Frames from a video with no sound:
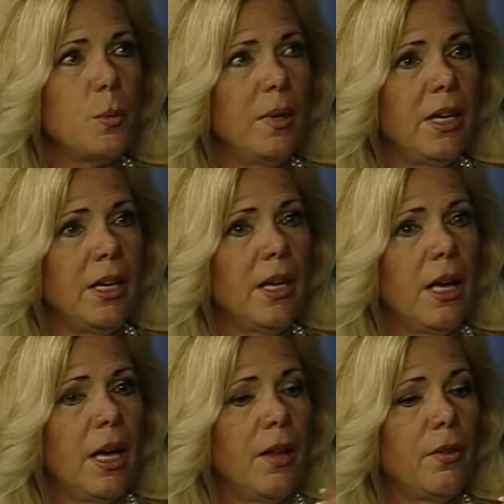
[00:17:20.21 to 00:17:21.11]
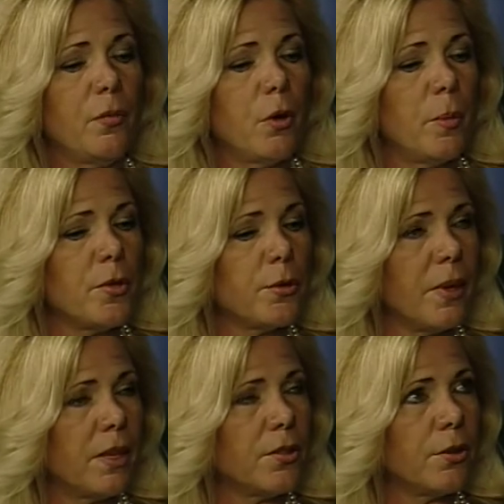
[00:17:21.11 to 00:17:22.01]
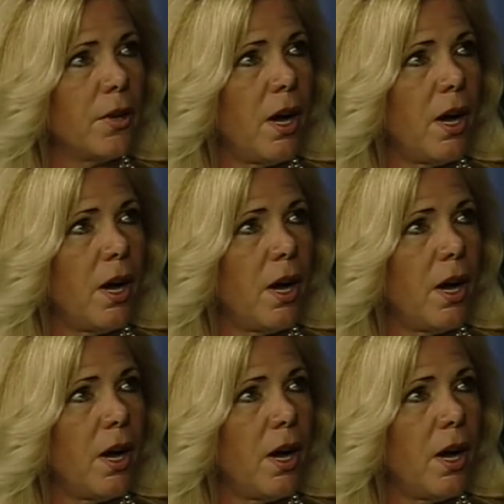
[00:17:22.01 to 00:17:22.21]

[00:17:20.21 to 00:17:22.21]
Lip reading: be the former director